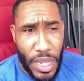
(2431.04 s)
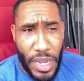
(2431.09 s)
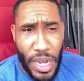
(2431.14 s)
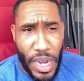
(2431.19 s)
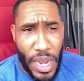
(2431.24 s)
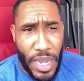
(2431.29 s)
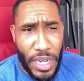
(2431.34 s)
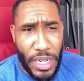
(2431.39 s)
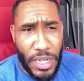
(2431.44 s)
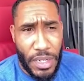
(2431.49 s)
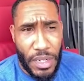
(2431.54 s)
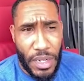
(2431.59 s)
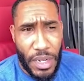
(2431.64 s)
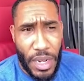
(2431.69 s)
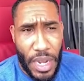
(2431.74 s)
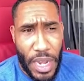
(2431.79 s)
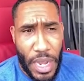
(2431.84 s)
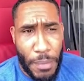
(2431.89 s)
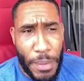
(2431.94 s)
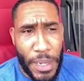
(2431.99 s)
And
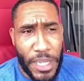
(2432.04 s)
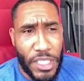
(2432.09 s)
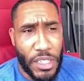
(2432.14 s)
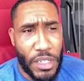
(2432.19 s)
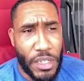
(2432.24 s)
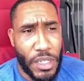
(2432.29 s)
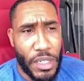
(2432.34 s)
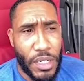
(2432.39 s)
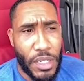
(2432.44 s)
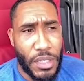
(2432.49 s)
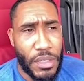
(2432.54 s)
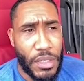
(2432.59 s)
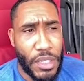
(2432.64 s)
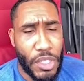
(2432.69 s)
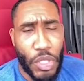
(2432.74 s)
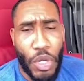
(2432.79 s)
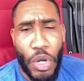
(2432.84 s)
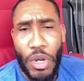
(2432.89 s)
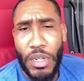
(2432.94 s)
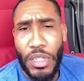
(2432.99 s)
basically the
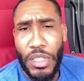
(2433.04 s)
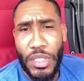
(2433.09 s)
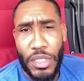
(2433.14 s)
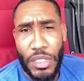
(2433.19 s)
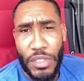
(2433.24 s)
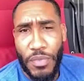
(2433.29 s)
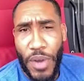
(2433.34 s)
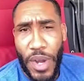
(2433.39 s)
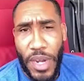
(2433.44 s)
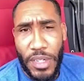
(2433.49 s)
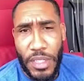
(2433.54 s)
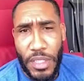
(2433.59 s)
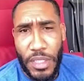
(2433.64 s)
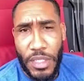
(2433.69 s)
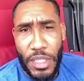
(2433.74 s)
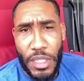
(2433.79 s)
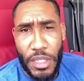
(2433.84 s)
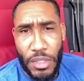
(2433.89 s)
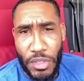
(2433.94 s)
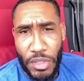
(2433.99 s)
talk is just fine
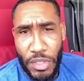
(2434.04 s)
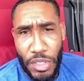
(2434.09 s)
details.